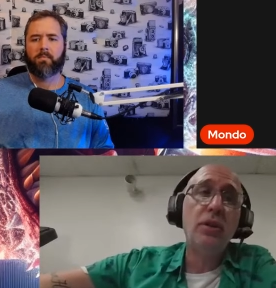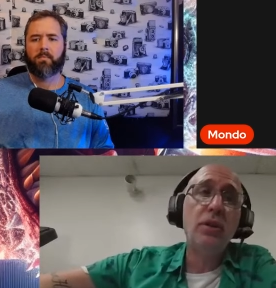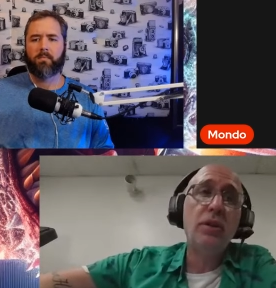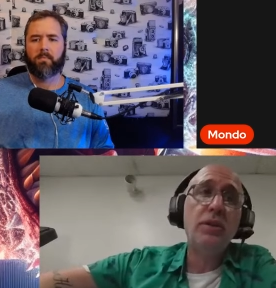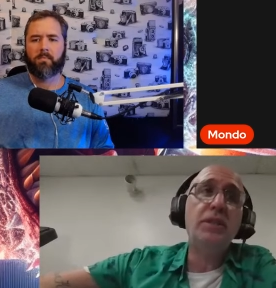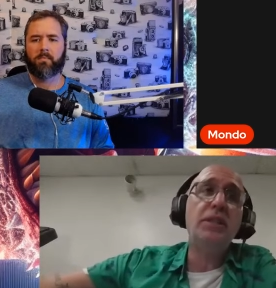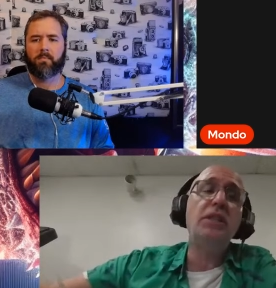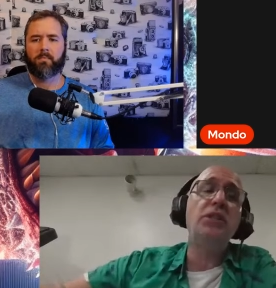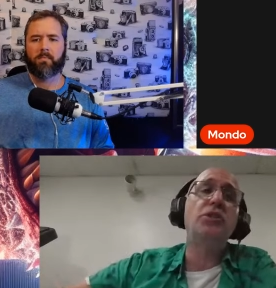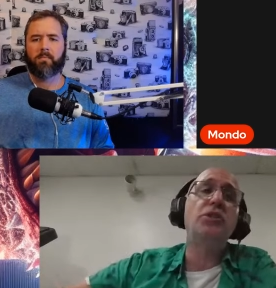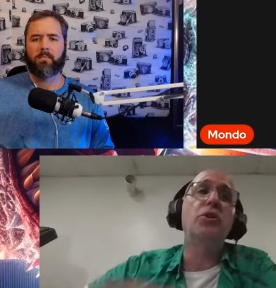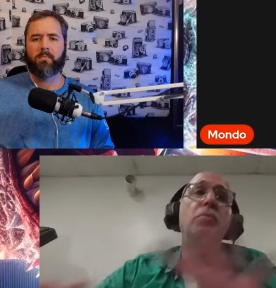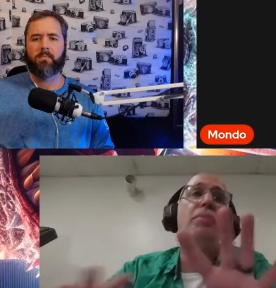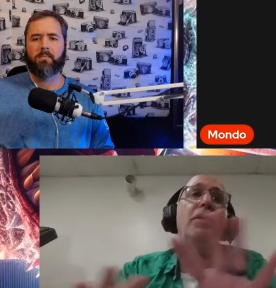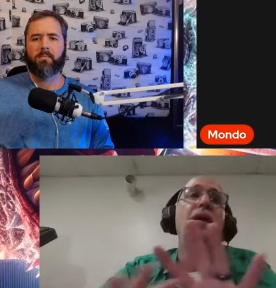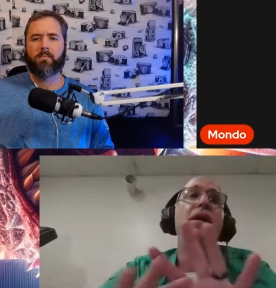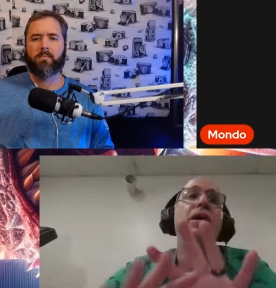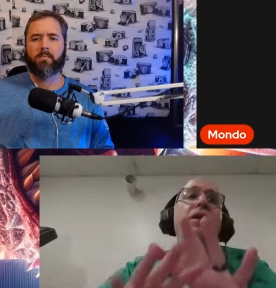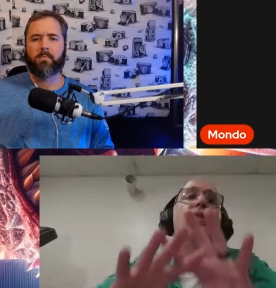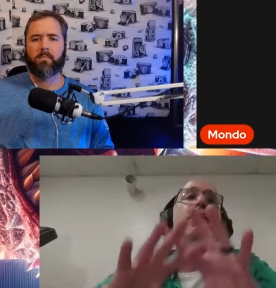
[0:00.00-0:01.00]
Speaker 1: Caesar
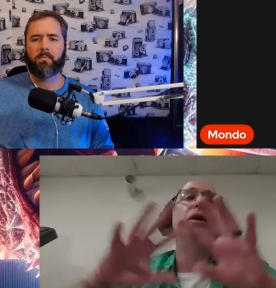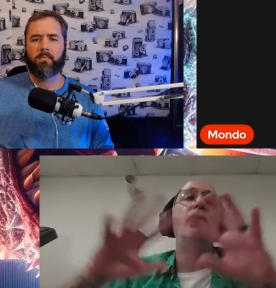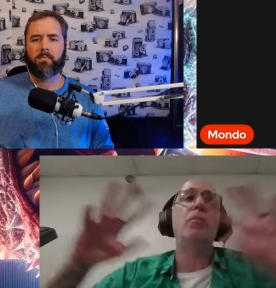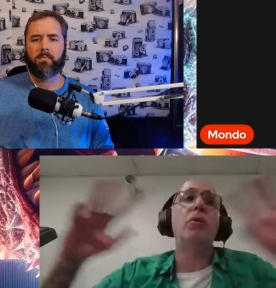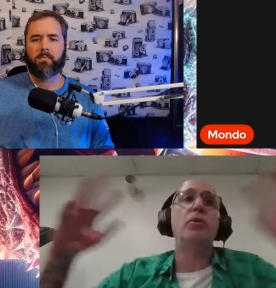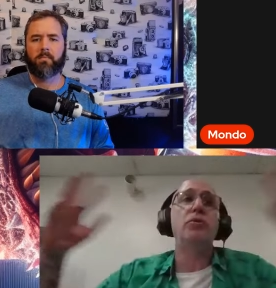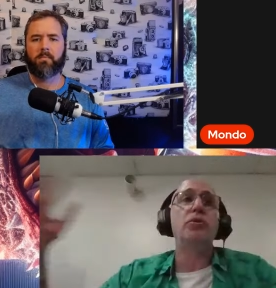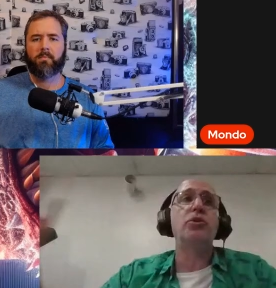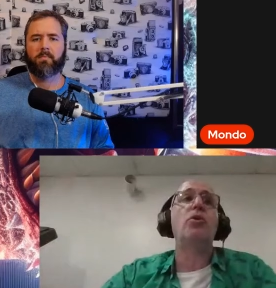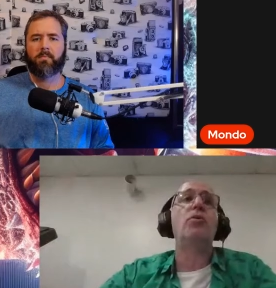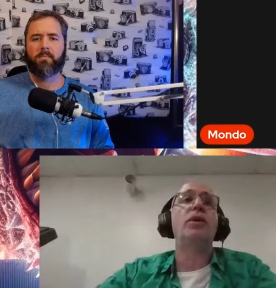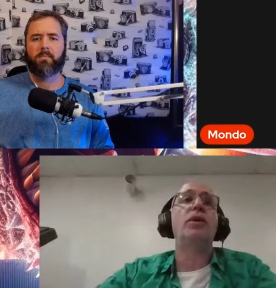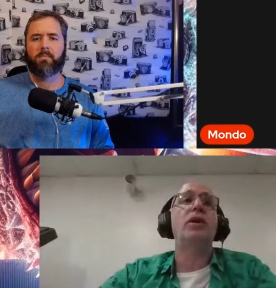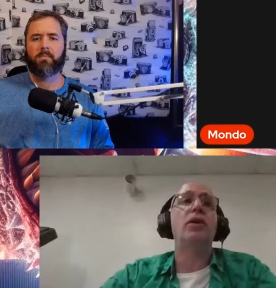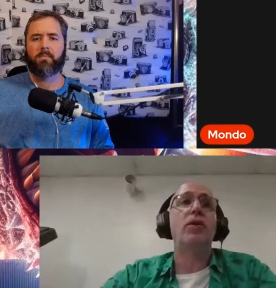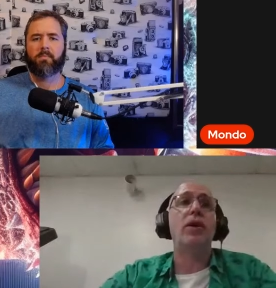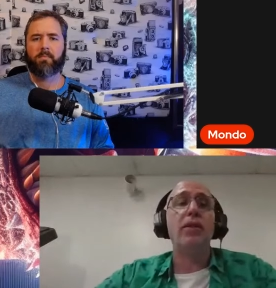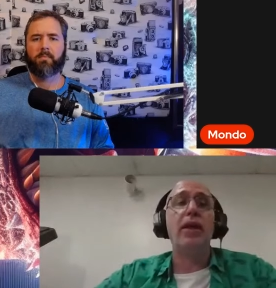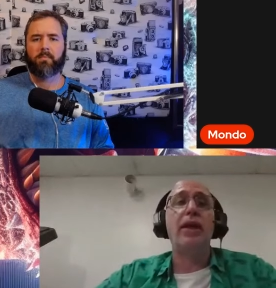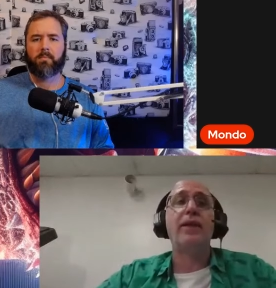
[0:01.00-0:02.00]
being the most
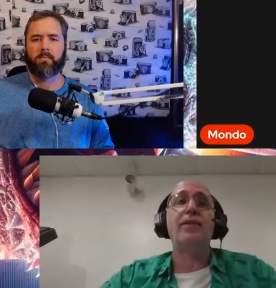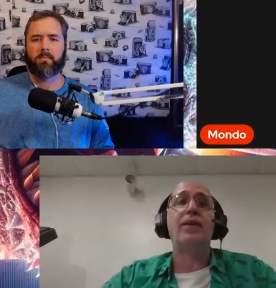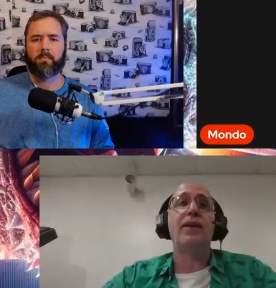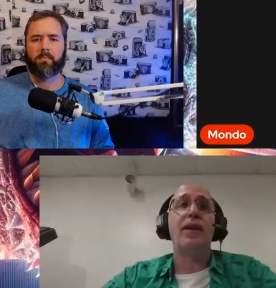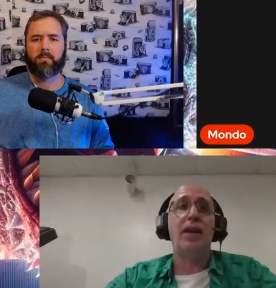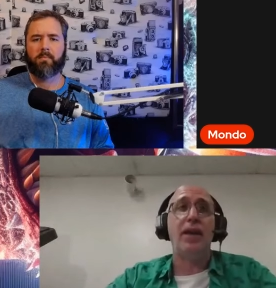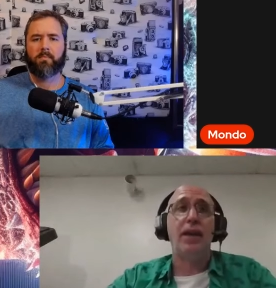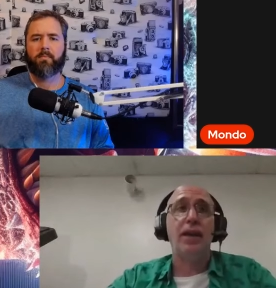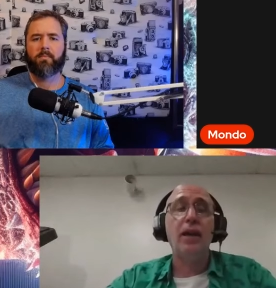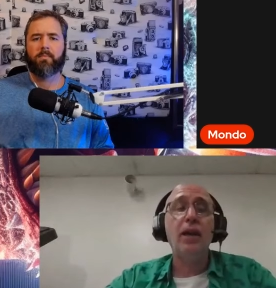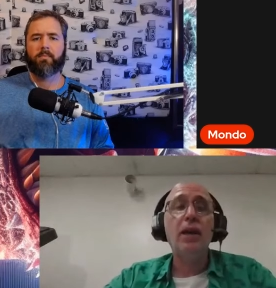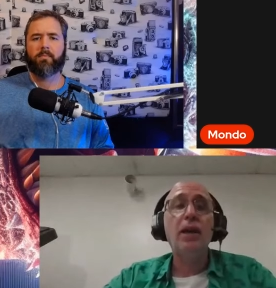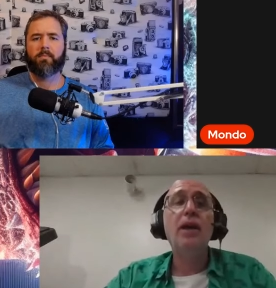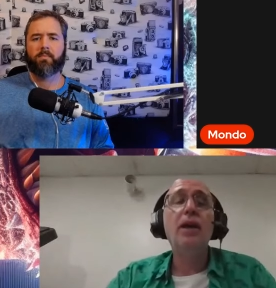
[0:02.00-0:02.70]
coherent, like the king.